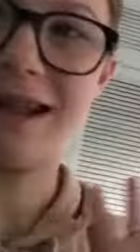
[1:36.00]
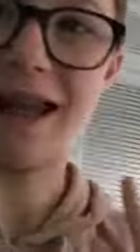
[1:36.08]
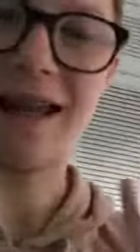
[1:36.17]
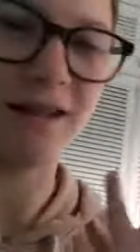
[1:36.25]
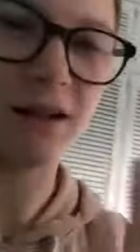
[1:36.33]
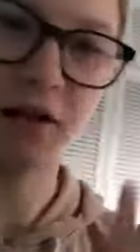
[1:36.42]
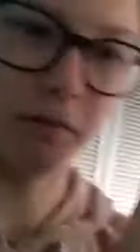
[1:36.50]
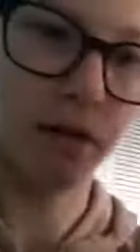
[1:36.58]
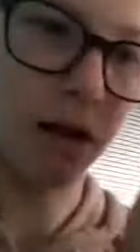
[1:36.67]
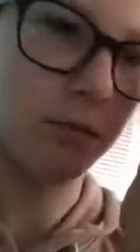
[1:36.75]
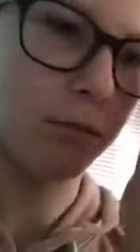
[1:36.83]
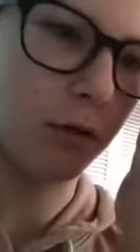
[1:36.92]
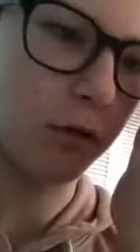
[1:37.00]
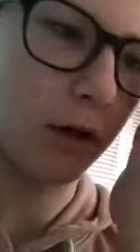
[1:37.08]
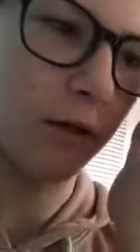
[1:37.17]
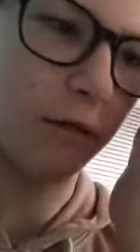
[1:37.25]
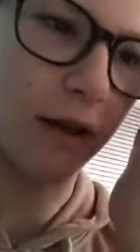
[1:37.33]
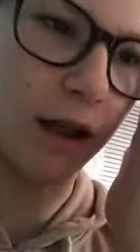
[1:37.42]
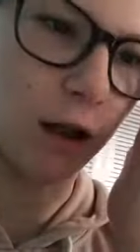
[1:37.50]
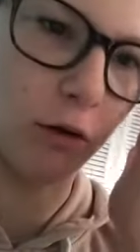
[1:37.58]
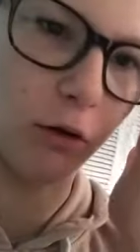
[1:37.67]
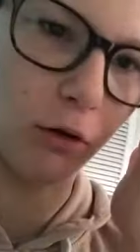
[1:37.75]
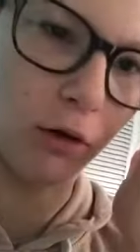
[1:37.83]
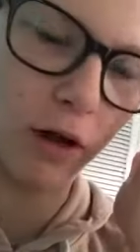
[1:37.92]
time was really
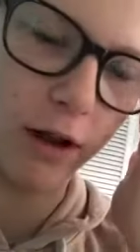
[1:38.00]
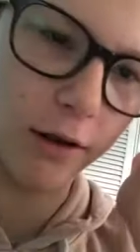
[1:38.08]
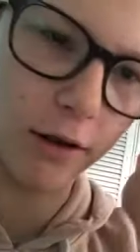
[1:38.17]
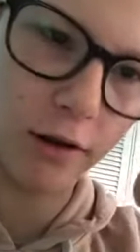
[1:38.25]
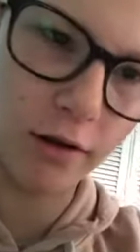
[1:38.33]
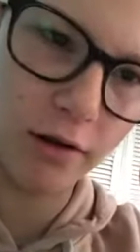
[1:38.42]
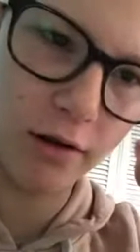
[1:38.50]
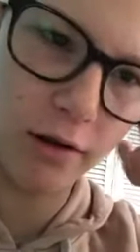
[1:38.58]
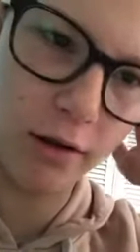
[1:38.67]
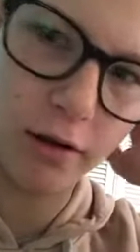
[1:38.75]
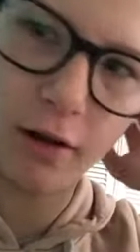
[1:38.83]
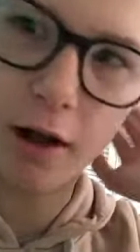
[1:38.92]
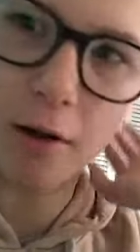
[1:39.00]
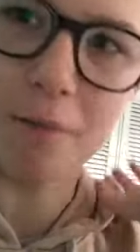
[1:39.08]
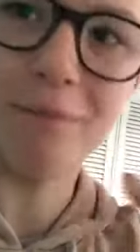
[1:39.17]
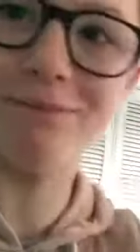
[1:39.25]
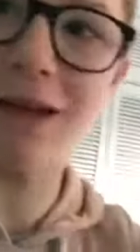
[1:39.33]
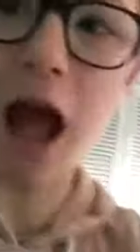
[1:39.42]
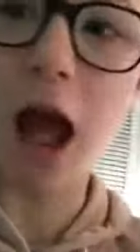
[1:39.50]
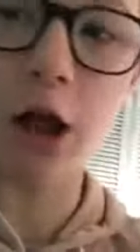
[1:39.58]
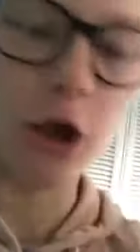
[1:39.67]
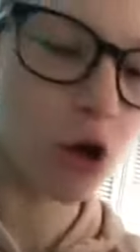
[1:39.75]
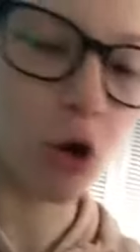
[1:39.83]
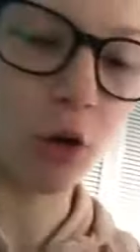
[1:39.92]
thought I just, you know,
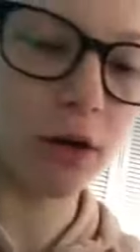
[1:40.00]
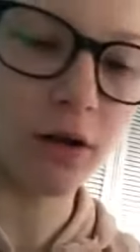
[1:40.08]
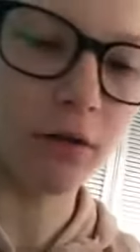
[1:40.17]
got a new